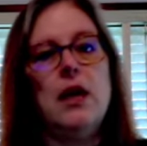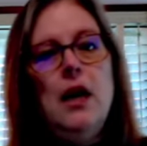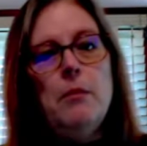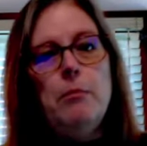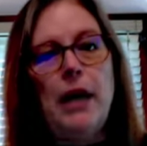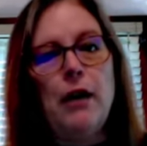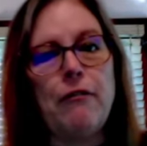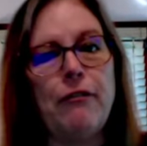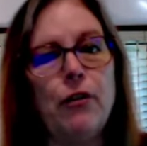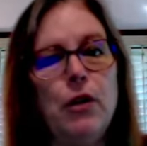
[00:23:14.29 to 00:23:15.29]
bear
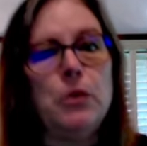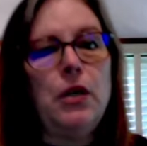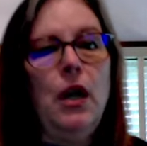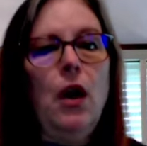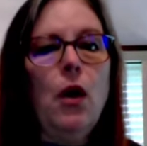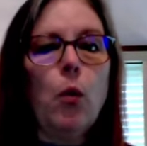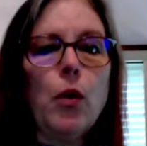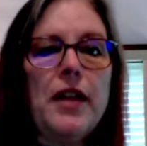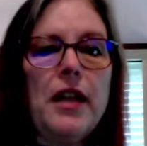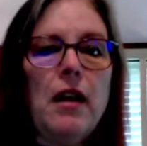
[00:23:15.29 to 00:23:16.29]
fruit
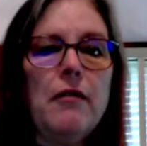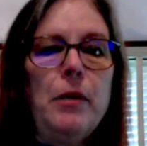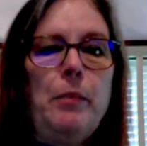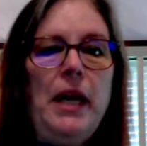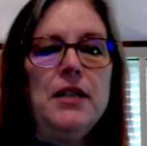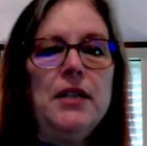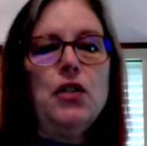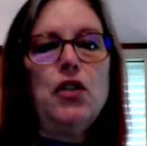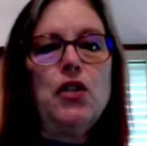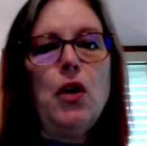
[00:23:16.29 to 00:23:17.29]
worthy of repentance.
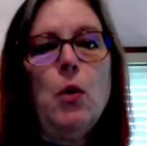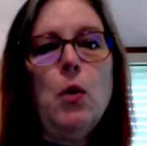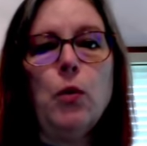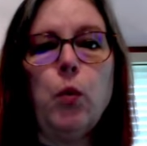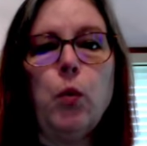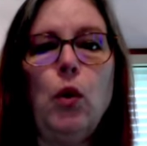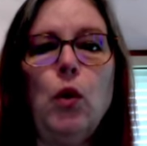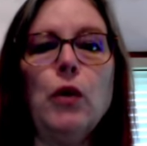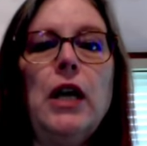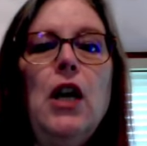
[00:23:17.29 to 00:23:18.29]
Show the world
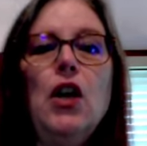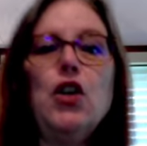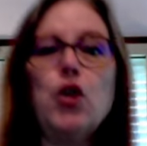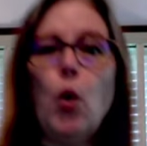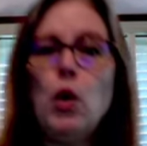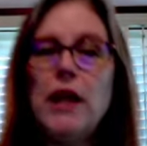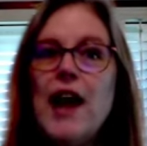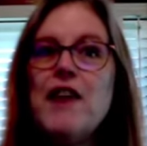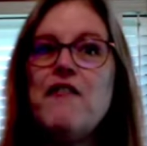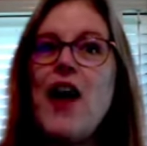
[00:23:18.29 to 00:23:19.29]
your life
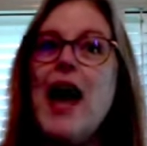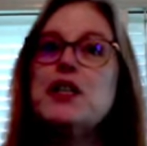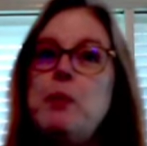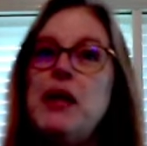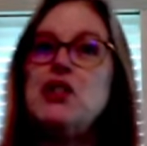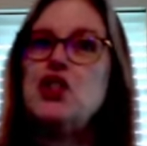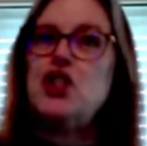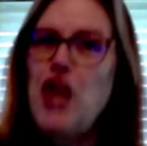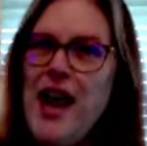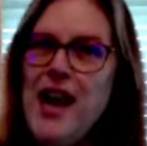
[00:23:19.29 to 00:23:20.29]
has been
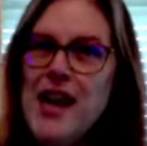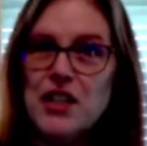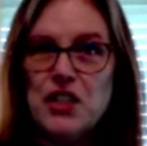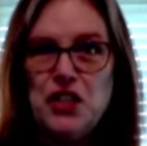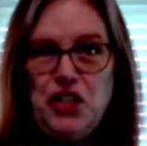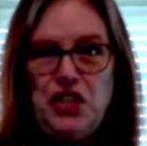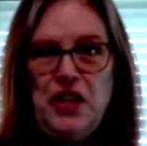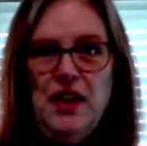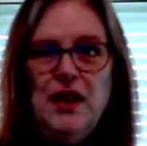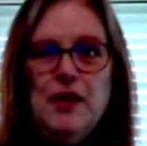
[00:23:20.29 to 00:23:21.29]
changed
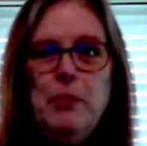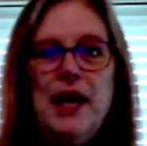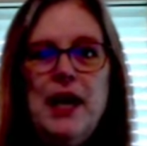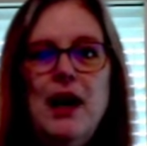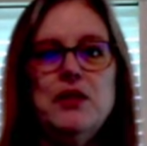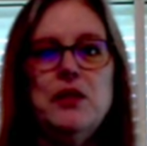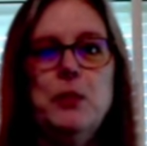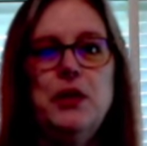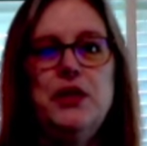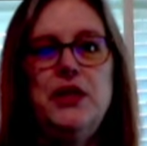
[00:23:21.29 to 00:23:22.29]
by God's
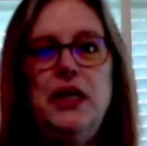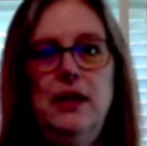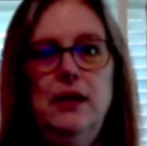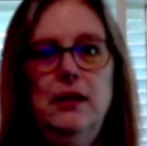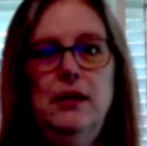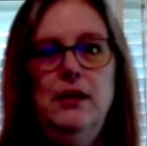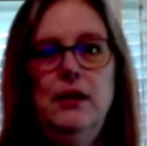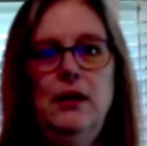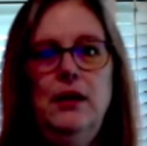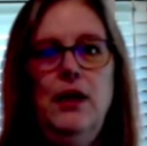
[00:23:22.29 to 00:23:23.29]
mercy.
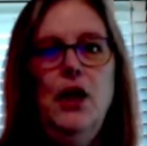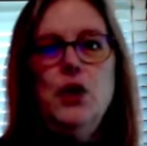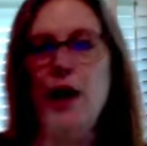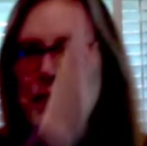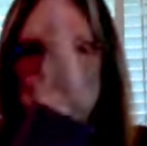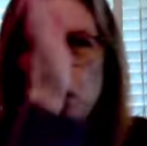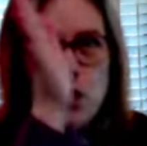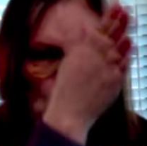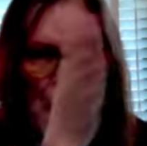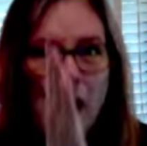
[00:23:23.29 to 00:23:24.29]
You have a new
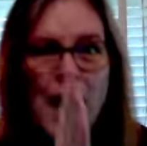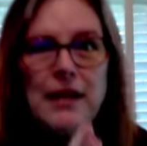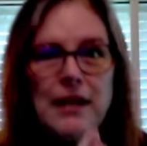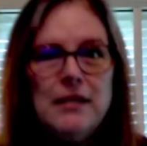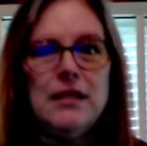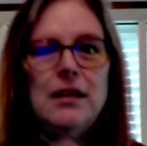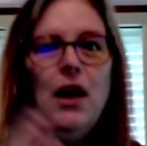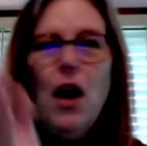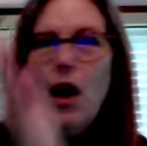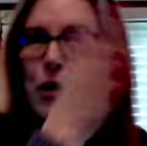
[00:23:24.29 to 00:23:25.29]
mind,
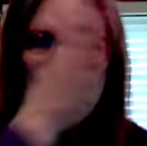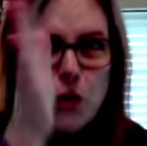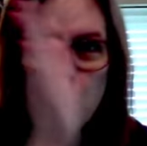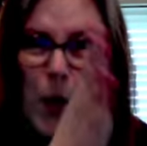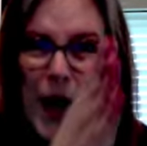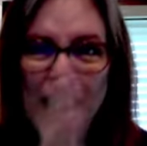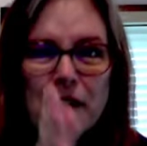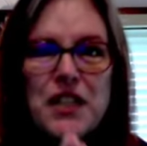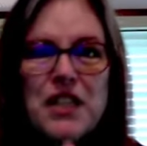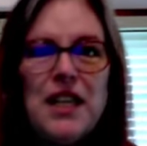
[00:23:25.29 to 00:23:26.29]
a new way of
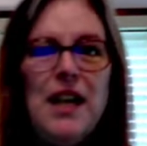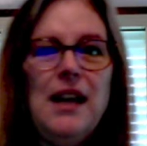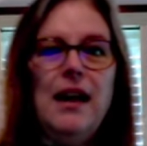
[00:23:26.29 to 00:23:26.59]
seeing.